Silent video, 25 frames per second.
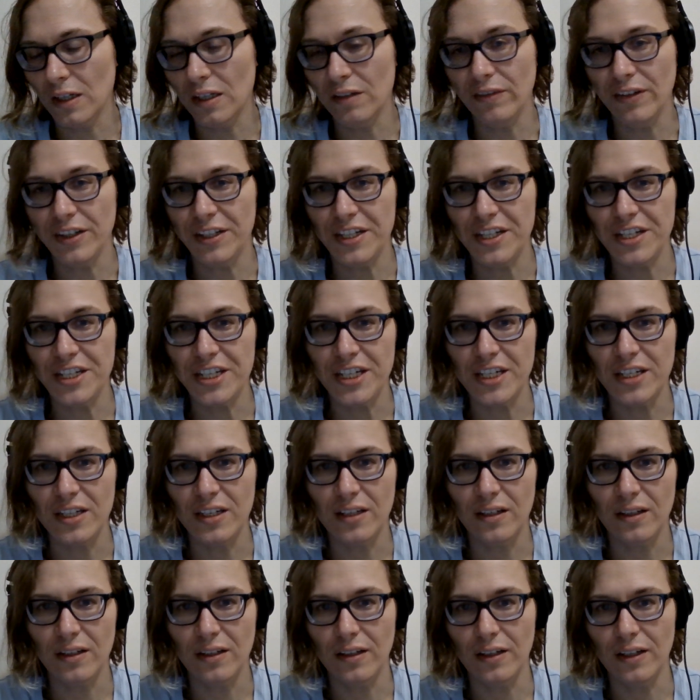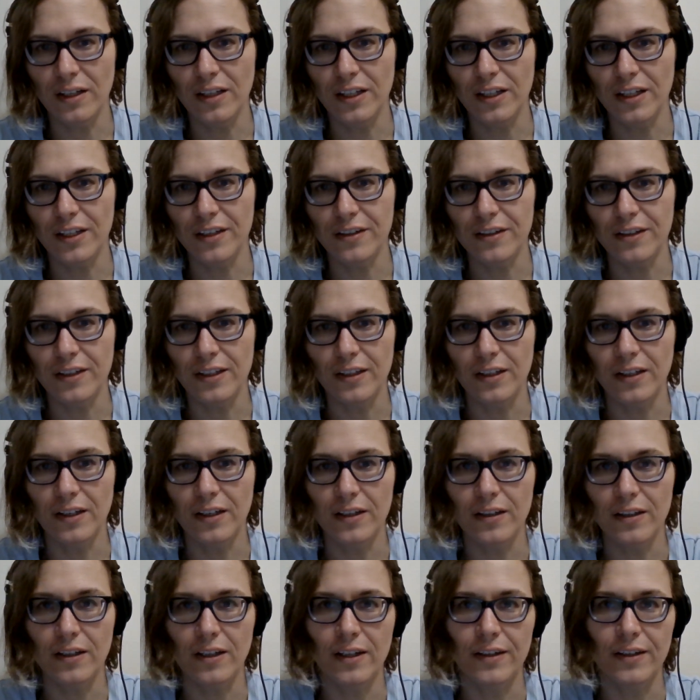have ADD, ADHD. I
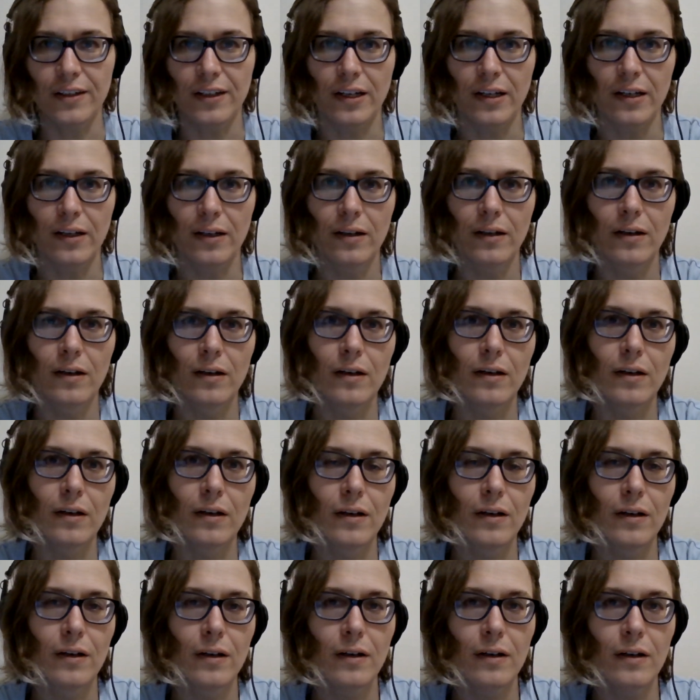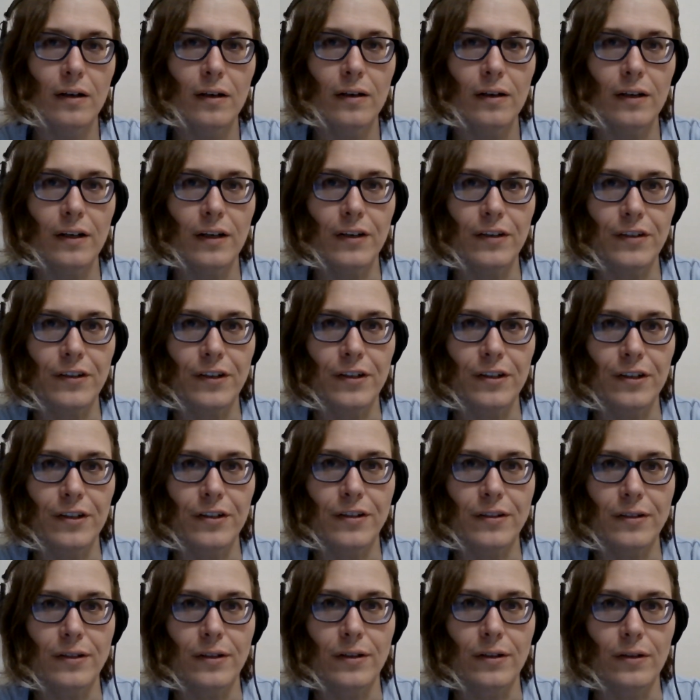thought that I started
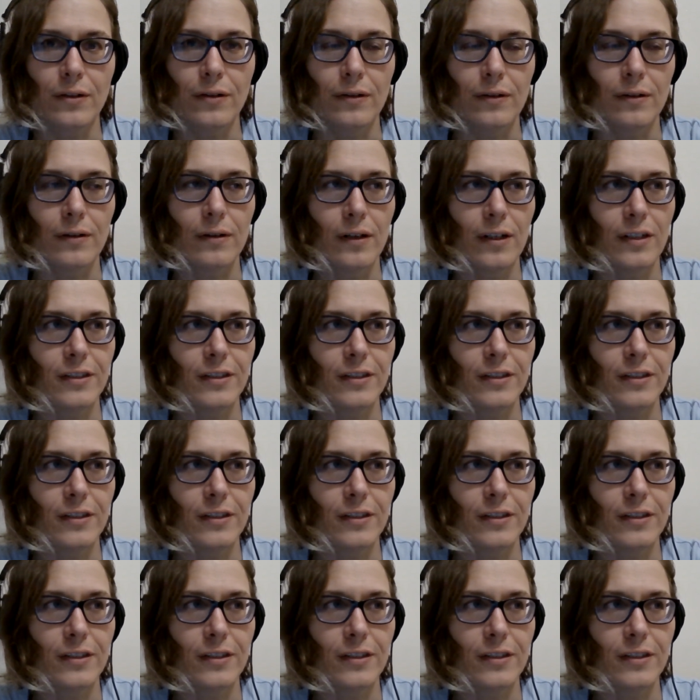to